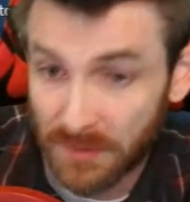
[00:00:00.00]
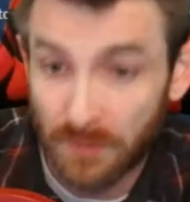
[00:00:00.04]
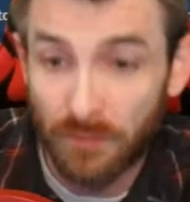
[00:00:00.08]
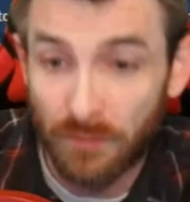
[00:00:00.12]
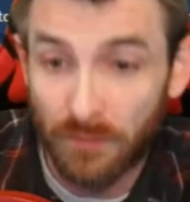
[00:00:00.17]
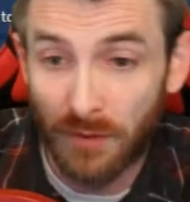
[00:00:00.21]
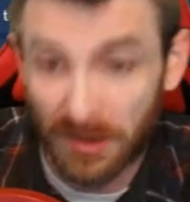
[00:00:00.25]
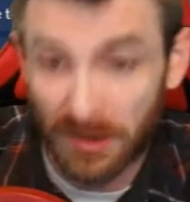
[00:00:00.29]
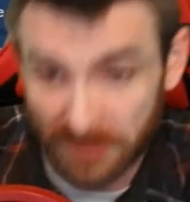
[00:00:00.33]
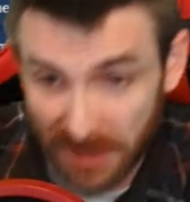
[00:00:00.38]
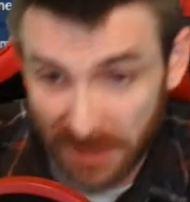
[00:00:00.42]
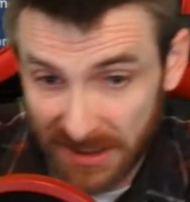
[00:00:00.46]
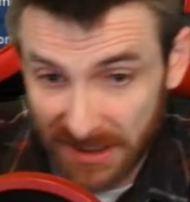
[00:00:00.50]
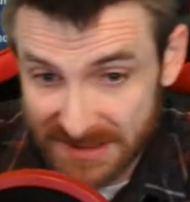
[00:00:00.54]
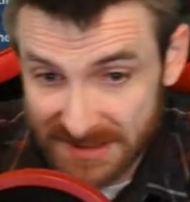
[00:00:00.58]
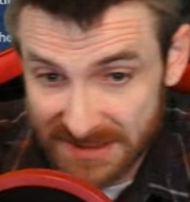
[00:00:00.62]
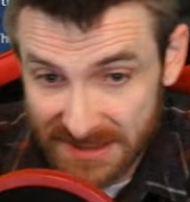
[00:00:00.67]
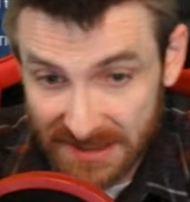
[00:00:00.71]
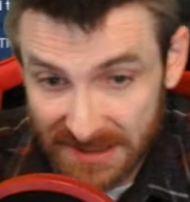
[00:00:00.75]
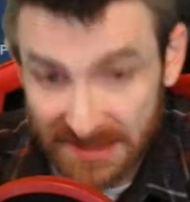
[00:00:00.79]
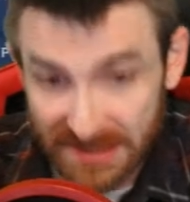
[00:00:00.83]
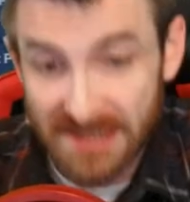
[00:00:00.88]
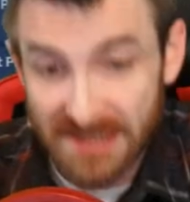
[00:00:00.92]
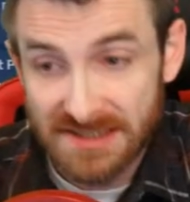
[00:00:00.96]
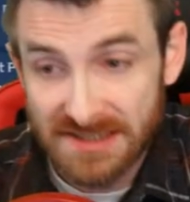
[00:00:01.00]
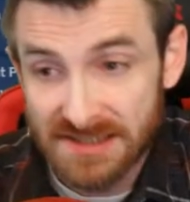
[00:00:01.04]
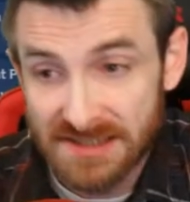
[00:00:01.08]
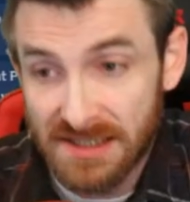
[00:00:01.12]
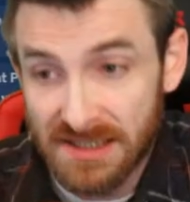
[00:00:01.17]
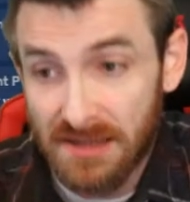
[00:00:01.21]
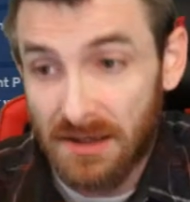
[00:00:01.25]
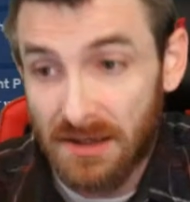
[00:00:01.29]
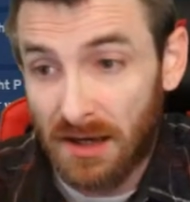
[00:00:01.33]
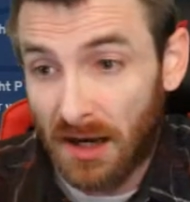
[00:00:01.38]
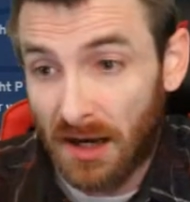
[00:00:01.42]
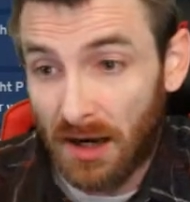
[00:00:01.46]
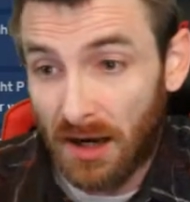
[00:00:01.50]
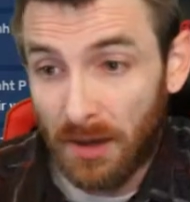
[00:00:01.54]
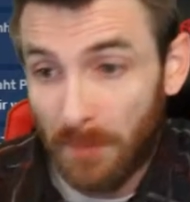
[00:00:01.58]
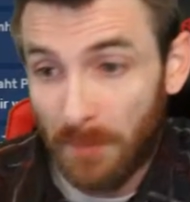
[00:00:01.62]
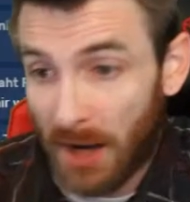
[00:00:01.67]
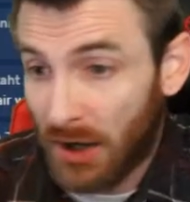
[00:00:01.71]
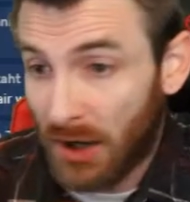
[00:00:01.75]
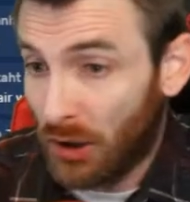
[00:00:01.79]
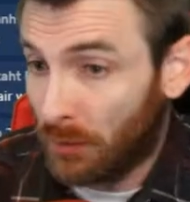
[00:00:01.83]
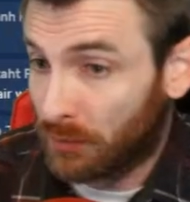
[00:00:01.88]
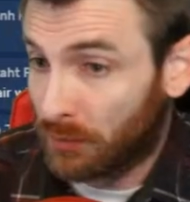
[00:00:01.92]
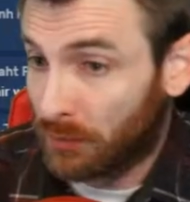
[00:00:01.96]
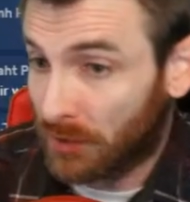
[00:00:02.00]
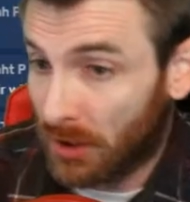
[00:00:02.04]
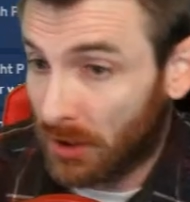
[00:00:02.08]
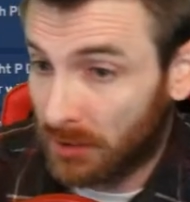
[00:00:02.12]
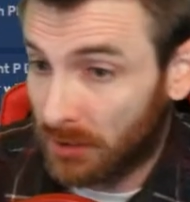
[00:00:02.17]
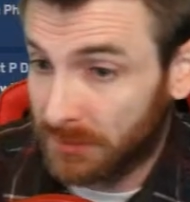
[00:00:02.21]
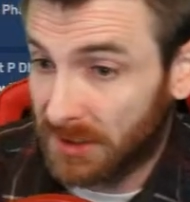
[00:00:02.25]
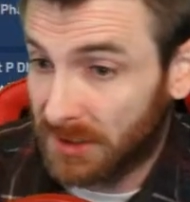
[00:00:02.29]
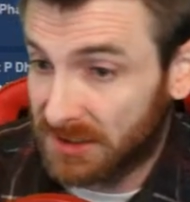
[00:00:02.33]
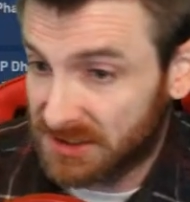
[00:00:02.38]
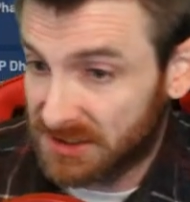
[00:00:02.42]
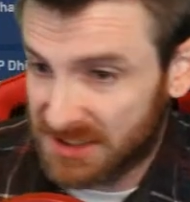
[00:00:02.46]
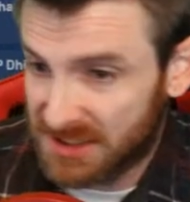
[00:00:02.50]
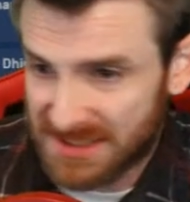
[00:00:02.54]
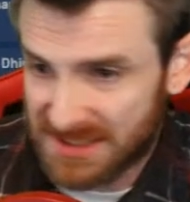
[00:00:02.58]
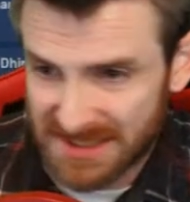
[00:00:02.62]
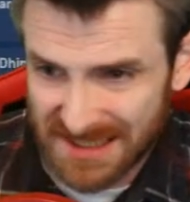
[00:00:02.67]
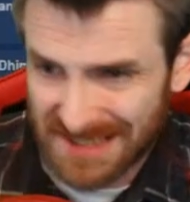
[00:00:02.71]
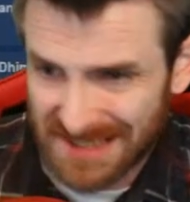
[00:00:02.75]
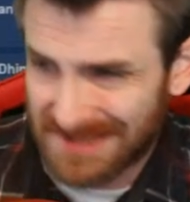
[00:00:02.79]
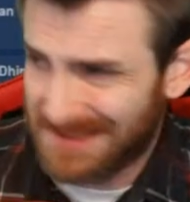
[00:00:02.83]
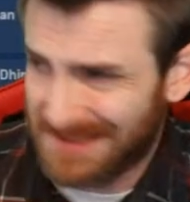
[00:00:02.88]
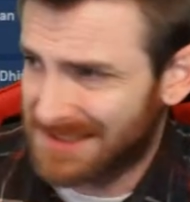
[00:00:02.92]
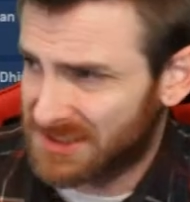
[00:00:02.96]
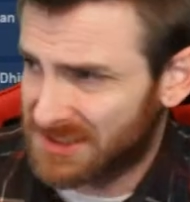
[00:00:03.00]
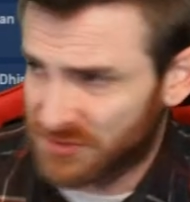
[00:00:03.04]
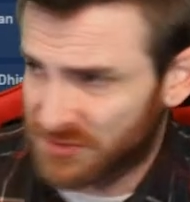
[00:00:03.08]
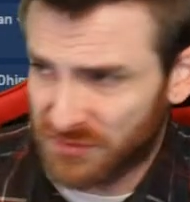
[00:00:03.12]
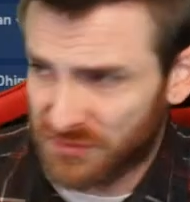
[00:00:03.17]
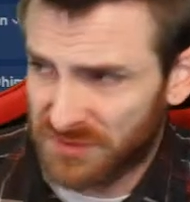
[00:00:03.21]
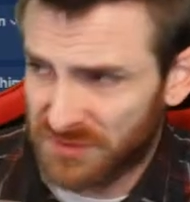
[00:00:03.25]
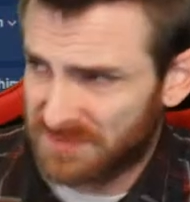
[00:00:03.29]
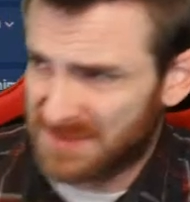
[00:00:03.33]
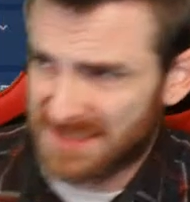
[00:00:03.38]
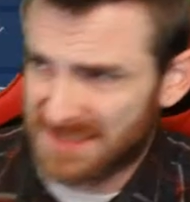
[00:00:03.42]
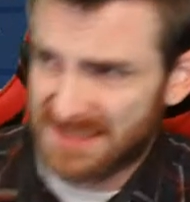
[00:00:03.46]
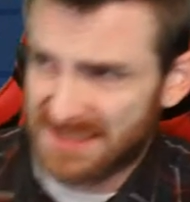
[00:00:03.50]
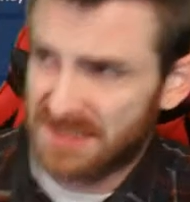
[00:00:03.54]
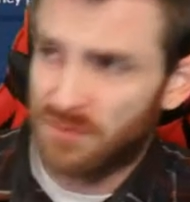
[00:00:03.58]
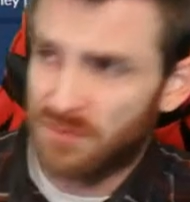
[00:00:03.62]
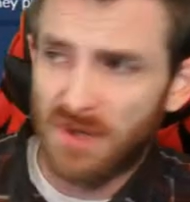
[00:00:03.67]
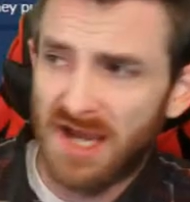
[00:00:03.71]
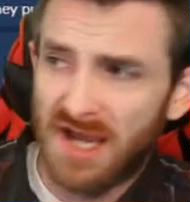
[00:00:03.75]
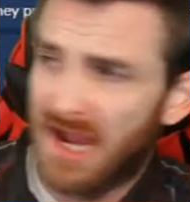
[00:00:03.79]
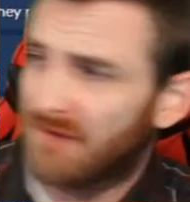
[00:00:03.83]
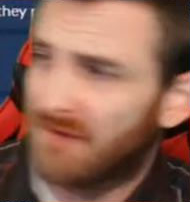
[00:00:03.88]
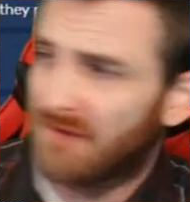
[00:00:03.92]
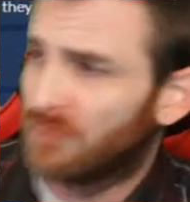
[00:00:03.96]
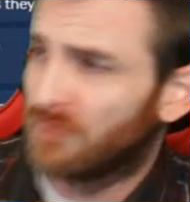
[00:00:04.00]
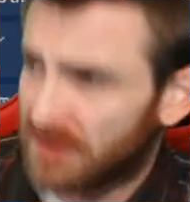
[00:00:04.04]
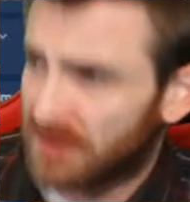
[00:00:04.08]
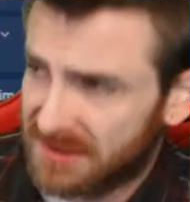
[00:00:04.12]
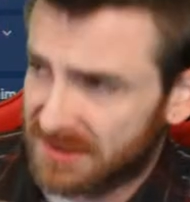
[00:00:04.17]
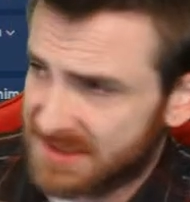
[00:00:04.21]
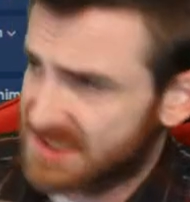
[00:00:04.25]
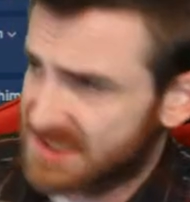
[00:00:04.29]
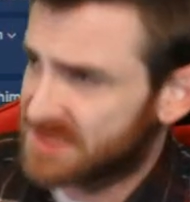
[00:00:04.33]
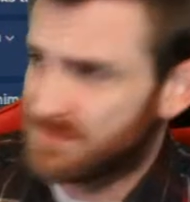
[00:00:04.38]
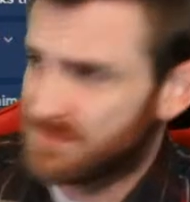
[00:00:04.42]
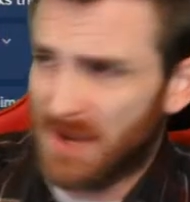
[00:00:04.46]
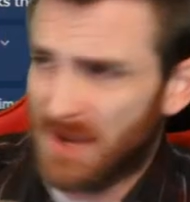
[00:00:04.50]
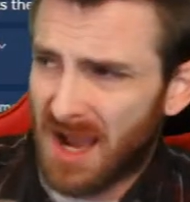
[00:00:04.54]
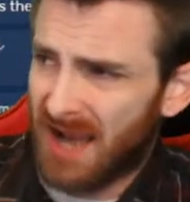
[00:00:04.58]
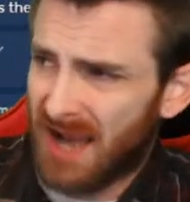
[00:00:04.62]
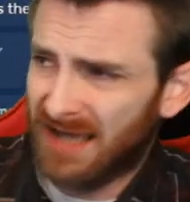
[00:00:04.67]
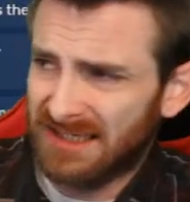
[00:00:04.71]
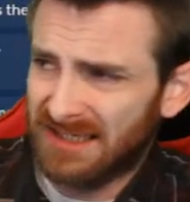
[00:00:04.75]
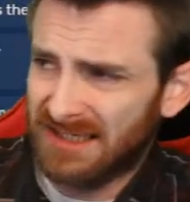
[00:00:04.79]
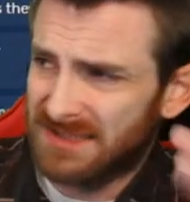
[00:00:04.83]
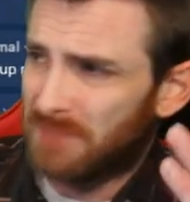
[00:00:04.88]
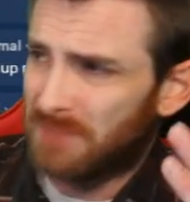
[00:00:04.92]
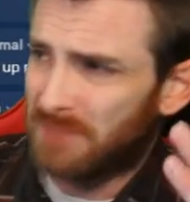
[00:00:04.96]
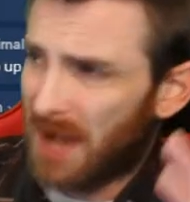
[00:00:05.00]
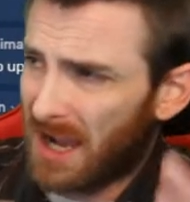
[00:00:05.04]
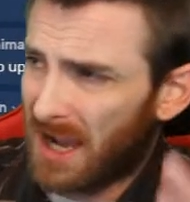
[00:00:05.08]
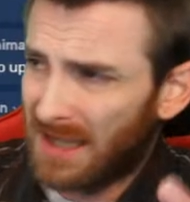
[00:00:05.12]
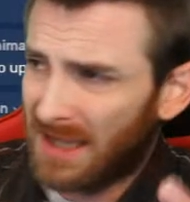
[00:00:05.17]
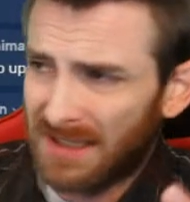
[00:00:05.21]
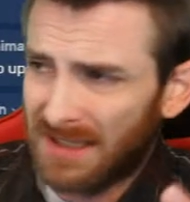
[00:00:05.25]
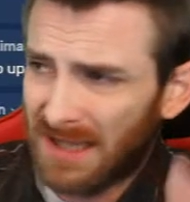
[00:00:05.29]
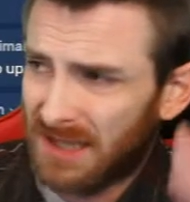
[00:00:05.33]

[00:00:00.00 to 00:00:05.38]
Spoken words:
Like I said, guys, I hope we're all not just in this group to see what everyone else is buying to buy it. I